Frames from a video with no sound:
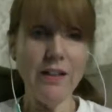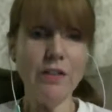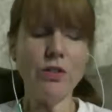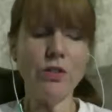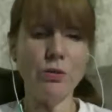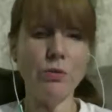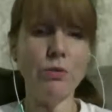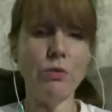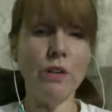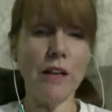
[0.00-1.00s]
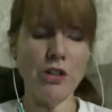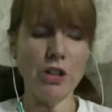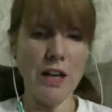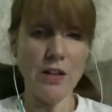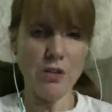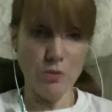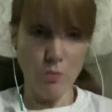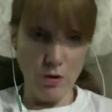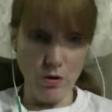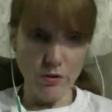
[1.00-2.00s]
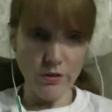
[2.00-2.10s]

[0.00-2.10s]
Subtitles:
to the education world.